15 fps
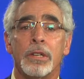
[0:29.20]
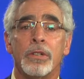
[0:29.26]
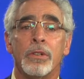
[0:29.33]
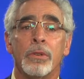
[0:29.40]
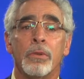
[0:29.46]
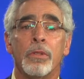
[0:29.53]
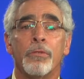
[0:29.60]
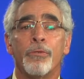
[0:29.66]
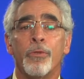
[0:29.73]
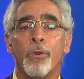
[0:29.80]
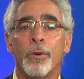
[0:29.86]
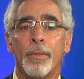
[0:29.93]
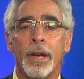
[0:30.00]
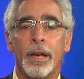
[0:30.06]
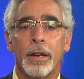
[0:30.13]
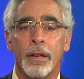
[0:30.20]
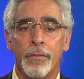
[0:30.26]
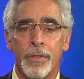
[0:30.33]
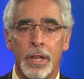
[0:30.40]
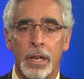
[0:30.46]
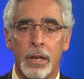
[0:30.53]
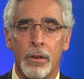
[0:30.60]
to the format
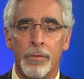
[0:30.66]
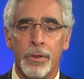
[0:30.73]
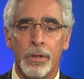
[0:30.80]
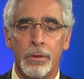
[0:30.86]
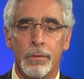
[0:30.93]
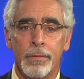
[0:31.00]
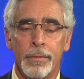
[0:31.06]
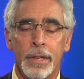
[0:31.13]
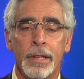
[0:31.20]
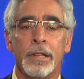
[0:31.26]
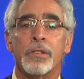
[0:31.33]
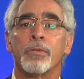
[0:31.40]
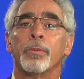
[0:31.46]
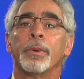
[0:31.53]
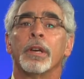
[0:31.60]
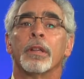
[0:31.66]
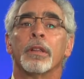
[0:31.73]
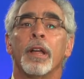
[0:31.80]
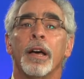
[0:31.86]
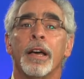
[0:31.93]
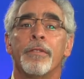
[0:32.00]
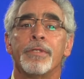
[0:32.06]
of the interview, and this will be a
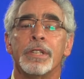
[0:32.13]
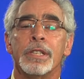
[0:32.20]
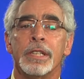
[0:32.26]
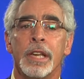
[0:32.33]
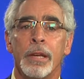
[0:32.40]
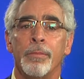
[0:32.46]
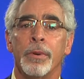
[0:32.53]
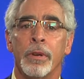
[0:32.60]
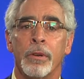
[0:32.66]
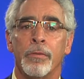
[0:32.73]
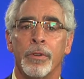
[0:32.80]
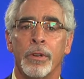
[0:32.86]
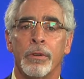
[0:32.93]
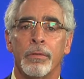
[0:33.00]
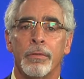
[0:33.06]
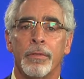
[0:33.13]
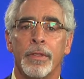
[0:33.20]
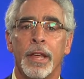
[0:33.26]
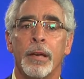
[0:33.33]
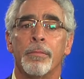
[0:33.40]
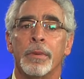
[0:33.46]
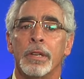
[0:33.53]
live-to-tape interview.
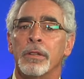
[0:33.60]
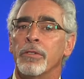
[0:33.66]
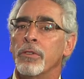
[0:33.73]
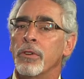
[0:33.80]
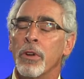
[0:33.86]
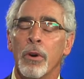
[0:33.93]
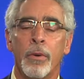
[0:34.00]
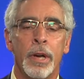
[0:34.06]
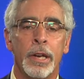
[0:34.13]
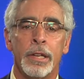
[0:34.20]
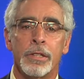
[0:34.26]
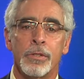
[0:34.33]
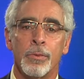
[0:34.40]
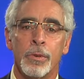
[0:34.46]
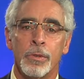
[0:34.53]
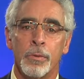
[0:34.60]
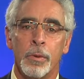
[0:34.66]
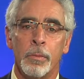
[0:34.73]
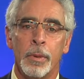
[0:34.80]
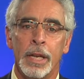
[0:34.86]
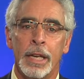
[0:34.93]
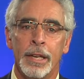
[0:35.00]
That means no edits once we
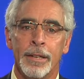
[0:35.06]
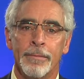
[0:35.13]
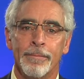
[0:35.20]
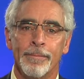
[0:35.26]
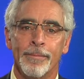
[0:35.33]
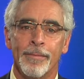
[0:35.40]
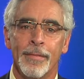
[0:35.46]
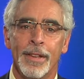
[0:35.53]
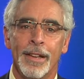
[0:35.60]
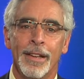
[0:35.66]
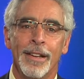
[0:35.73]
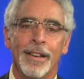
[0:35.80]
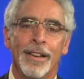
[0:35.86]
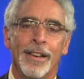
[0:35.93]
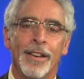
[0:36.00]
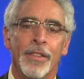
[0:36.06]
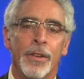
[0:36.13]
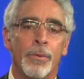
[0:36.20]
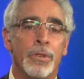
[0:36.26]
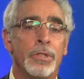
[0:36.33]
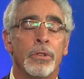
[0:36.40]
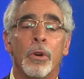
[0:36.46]
begin.
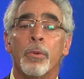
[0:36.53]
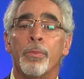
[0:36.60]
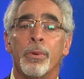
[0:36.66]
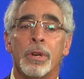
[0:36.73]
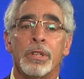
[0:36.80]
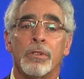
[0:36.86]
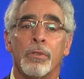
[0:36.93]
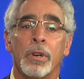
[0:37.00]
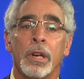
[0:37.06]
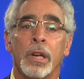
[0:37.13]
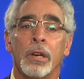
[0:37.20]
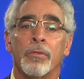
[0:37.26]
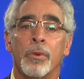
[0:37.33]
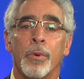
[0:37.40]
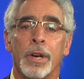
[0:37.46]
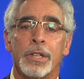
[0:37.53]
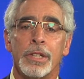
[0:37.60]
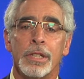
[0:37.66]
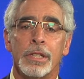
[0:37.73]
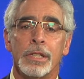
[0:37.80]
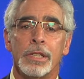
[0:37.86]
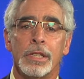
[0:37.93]
There was no pre-screening of
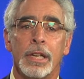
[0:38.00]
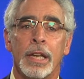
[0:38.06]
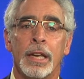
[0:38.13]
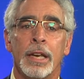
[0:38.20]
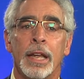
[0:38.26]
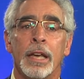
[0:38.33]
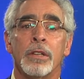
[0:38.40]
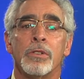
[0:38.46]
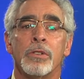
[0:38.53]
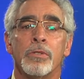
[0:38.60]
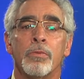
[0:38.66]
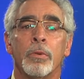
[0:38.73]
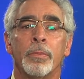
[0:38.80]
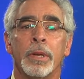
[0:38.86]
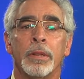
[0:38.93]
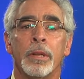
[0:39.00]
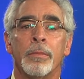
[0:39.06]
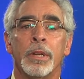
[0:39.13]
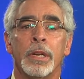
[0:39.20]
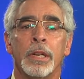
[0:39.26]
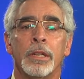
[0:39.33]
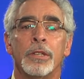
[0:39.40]
questions, and answers will be
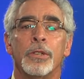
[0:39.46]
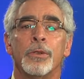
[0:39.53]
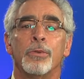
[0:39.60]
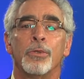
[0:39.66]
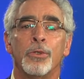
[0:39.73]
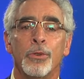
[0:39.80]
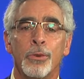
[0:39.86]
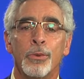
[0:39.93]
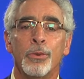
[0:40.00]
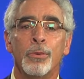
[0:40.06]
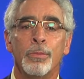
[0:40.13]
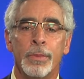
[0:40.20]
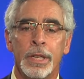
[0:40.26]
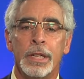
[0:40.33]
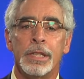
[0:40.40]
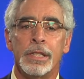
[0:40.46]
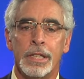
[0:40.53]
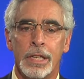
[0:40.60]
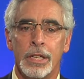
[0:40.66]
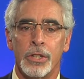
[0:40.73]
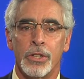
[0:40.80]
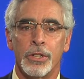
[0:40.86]
limited to 2 minutes
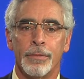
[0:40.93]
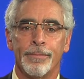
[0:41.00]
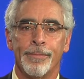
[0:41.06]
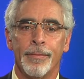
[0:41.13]
each.